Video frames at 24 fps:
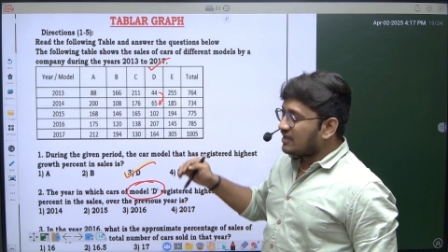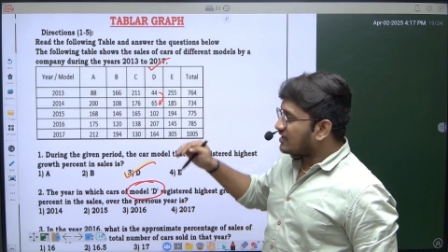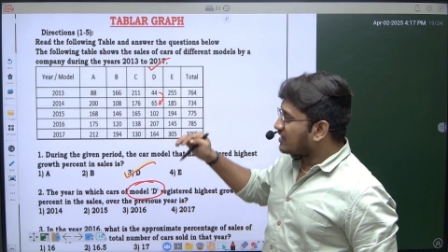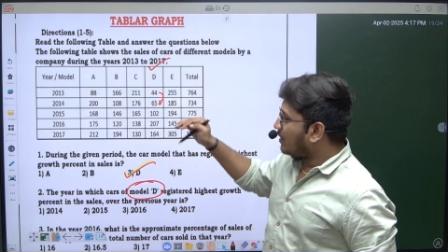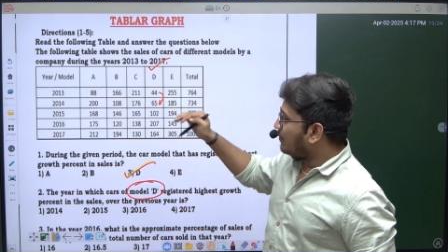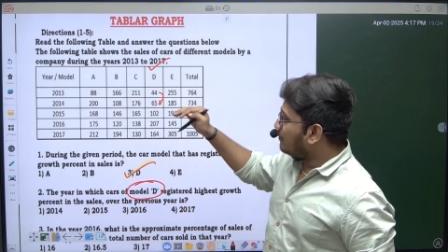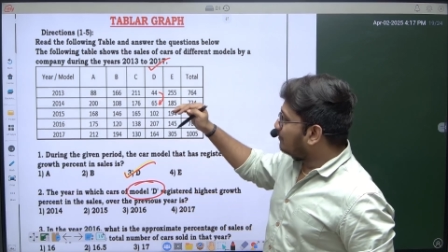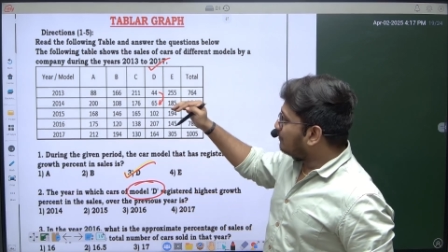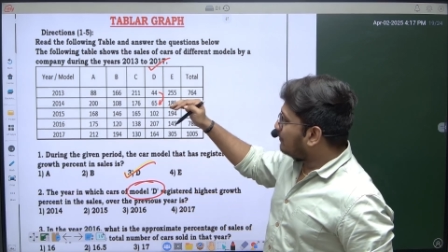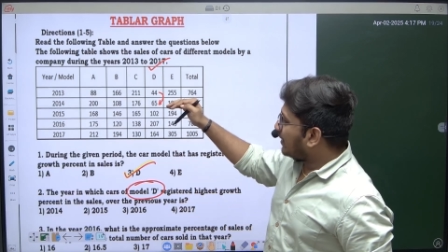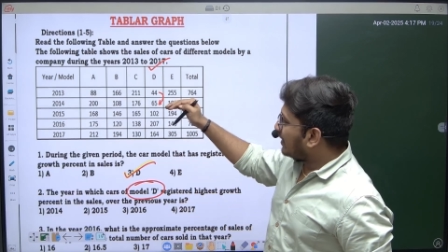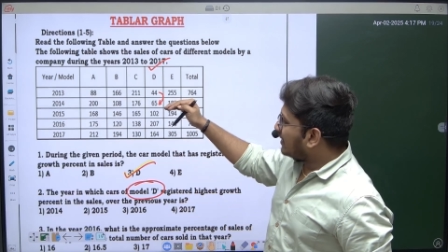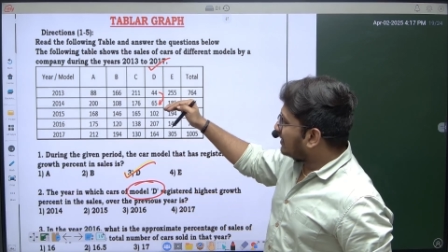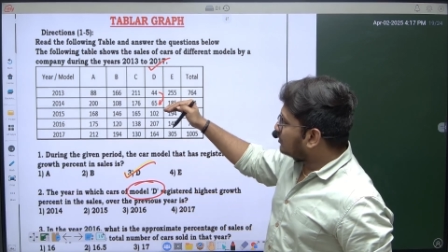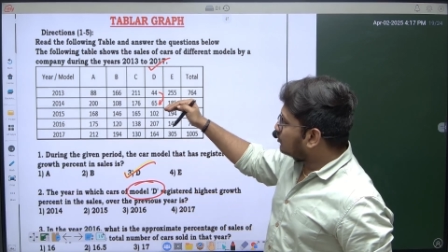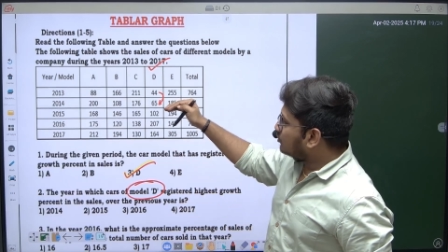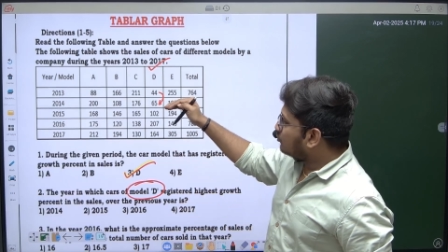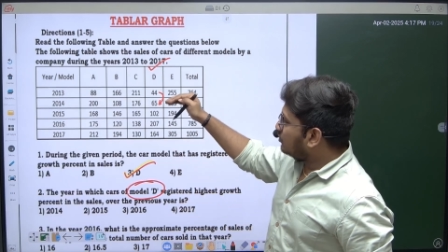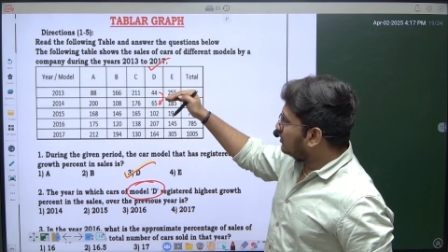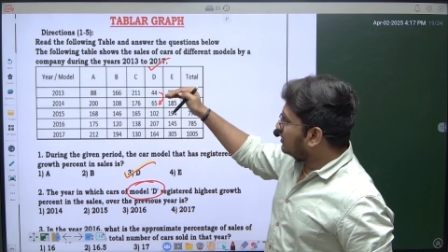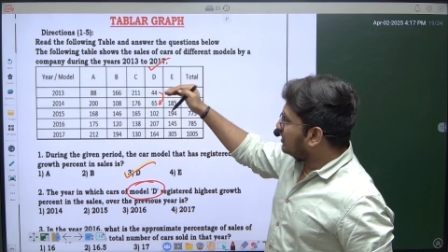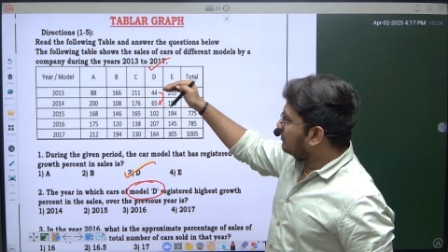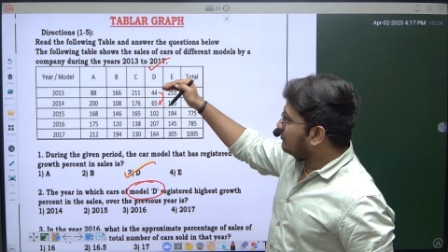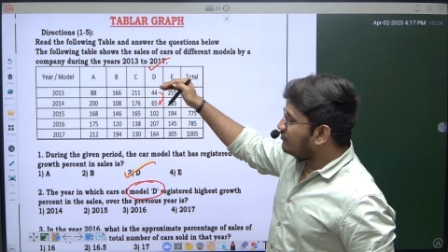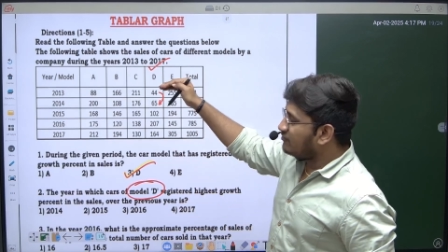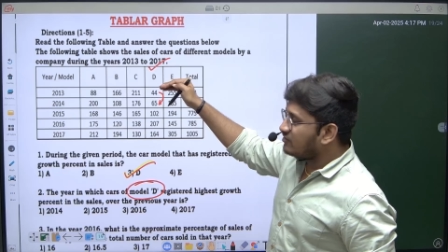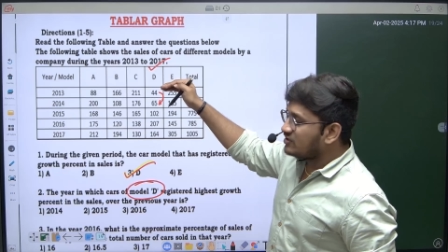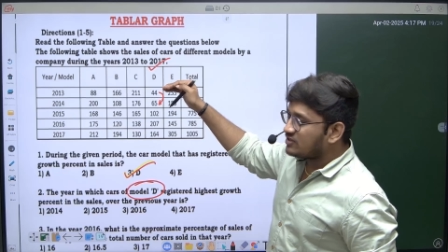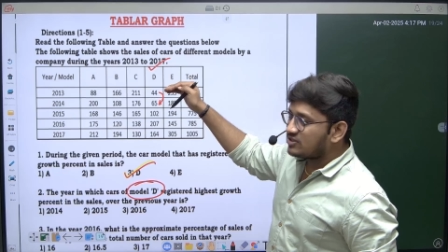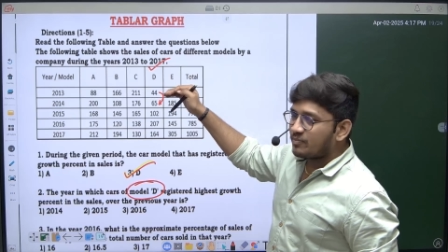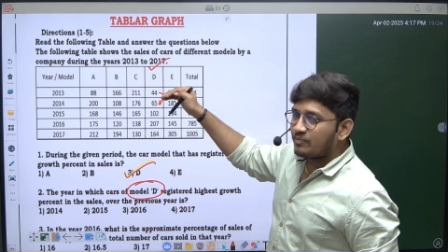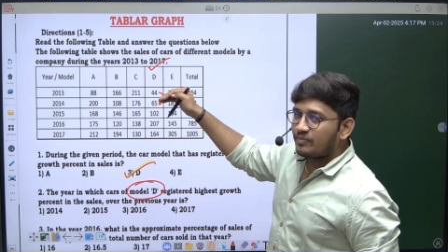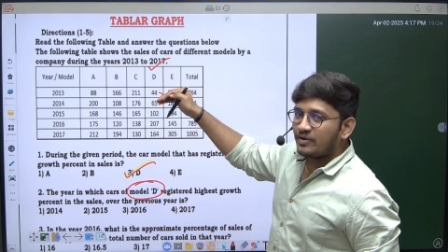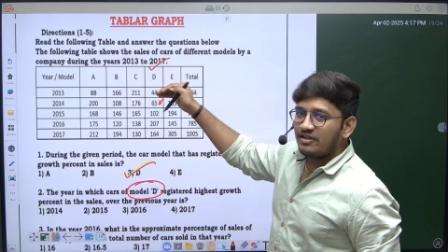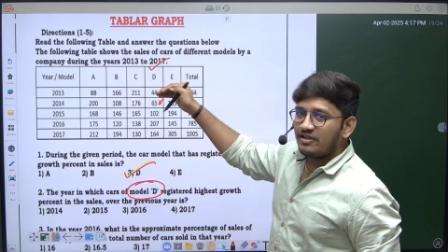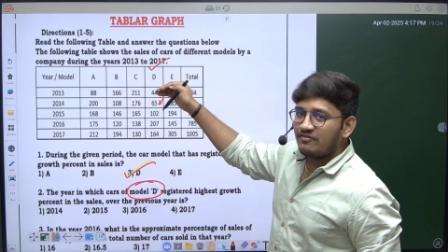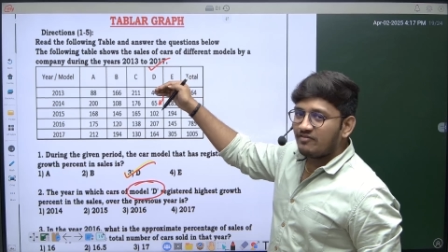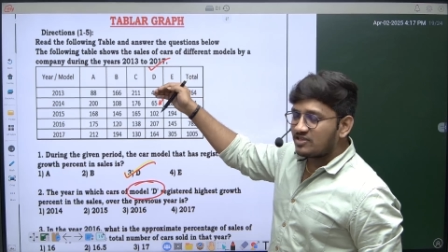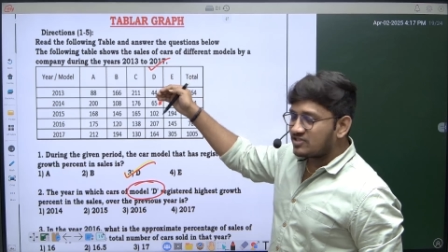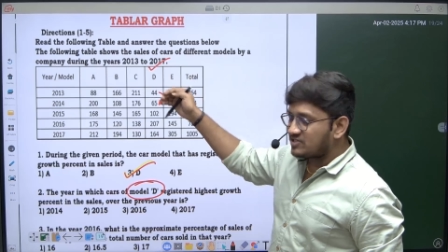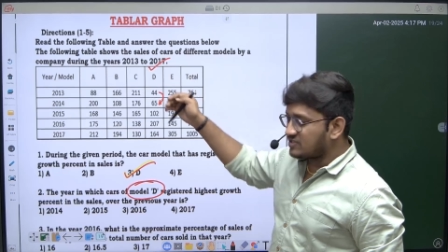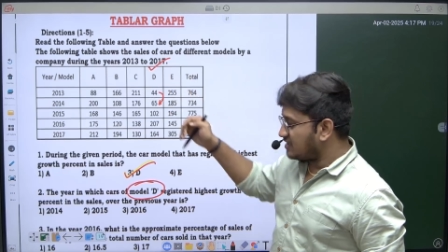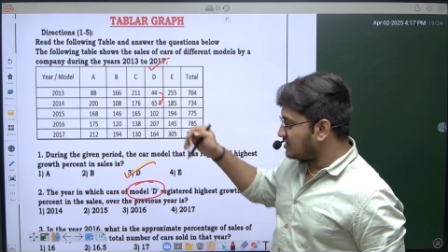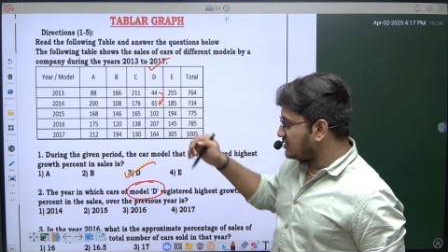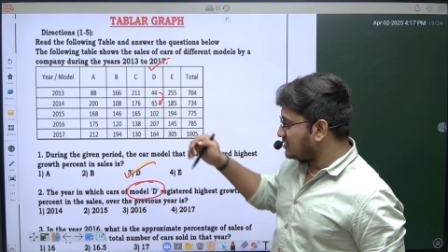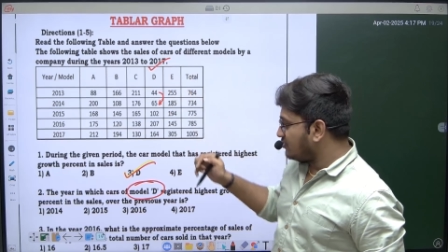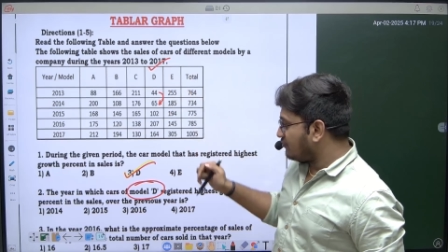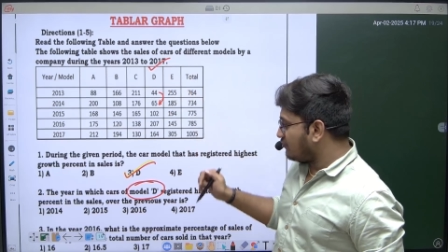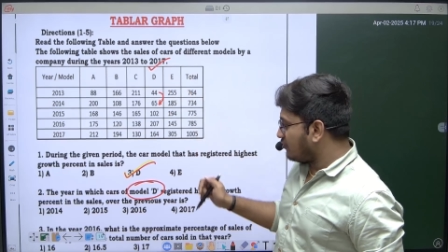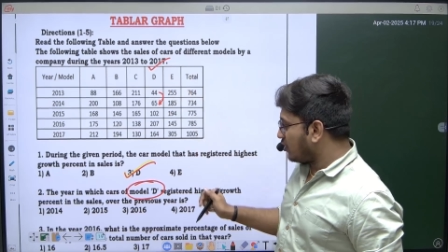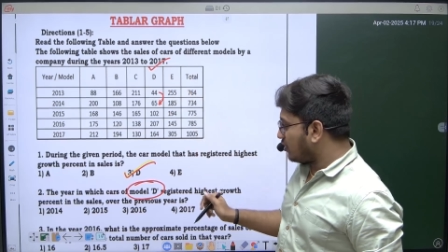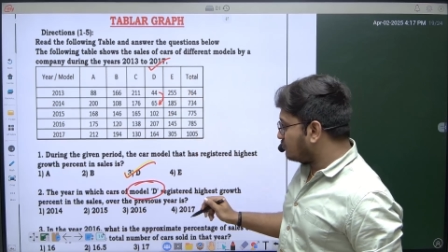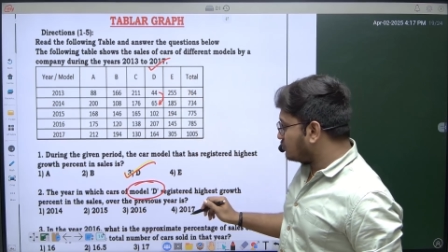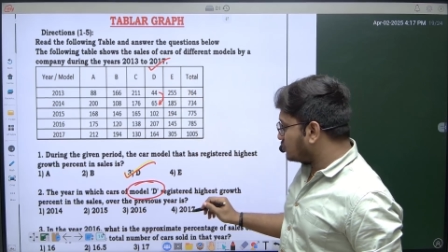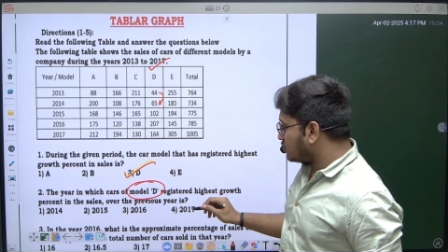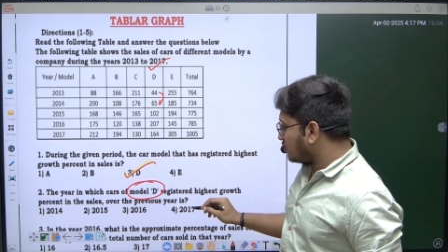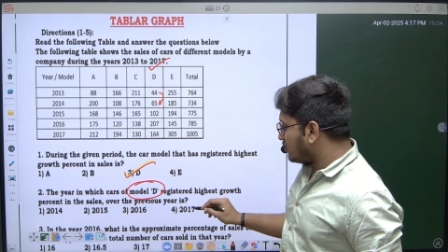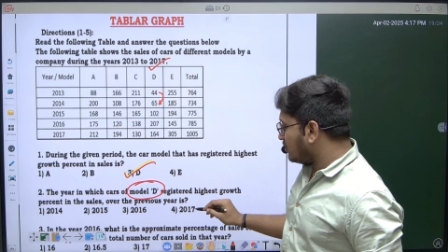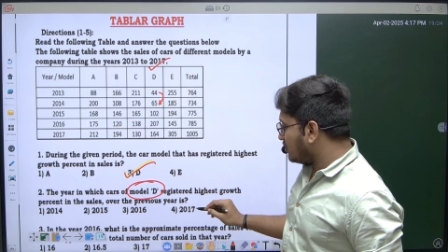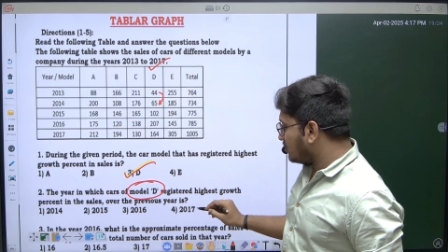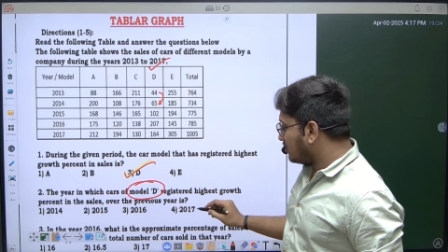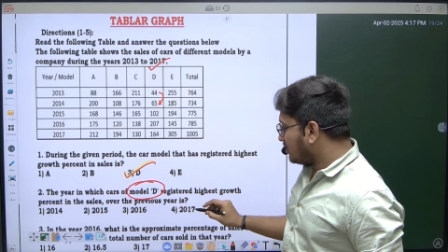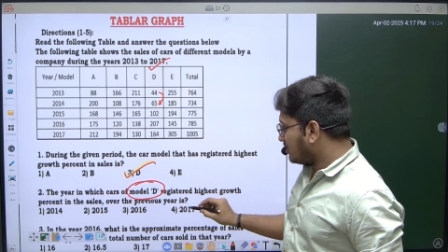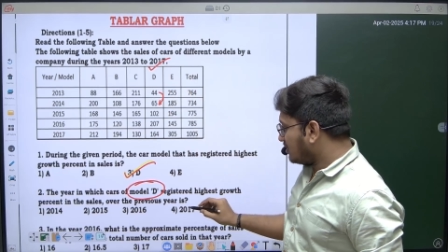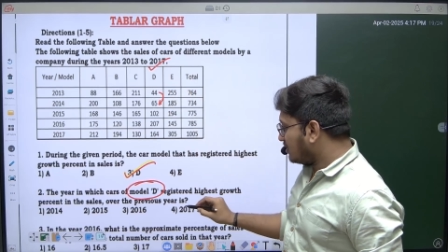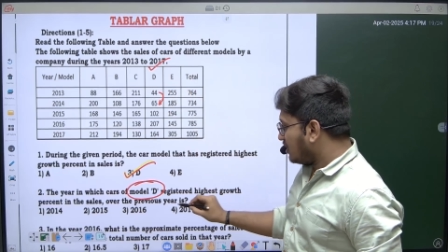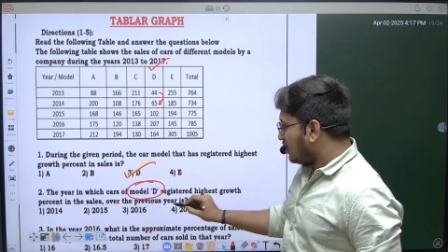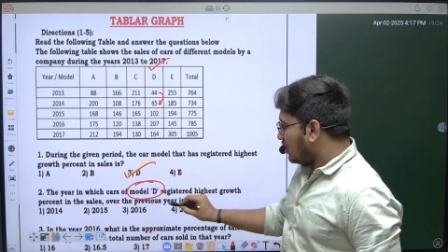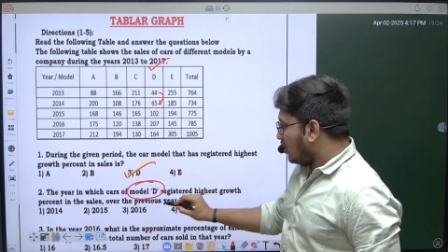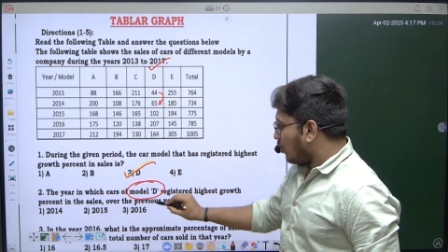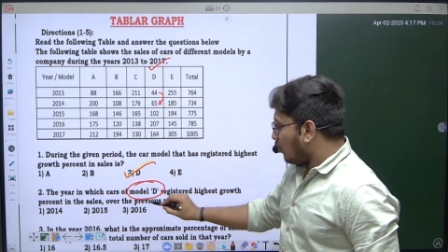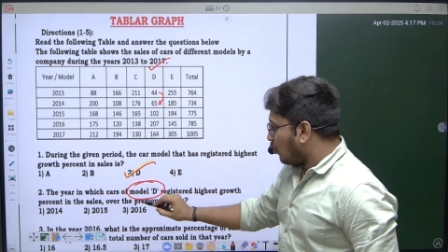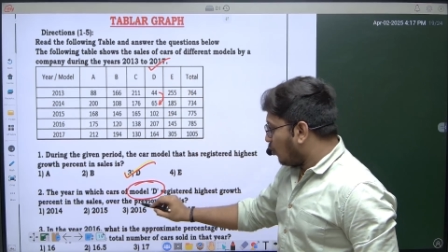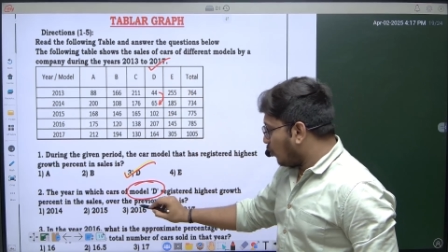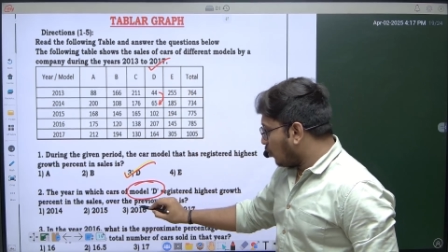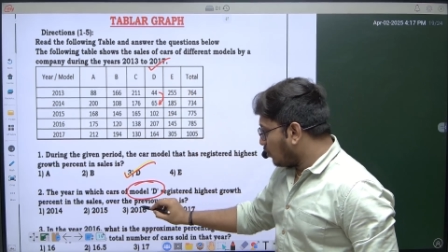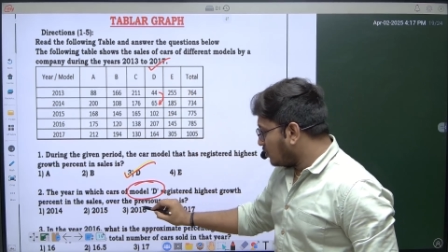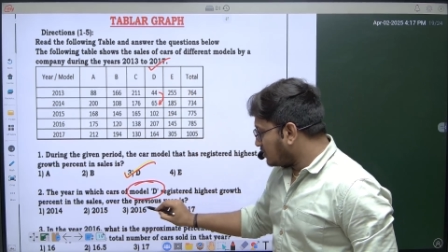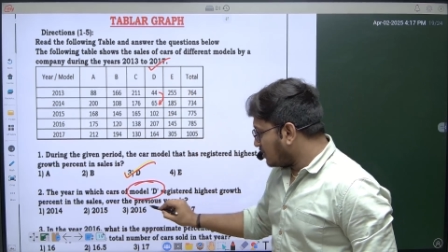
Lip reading: Comparatively with the previous years, if you observe here, over the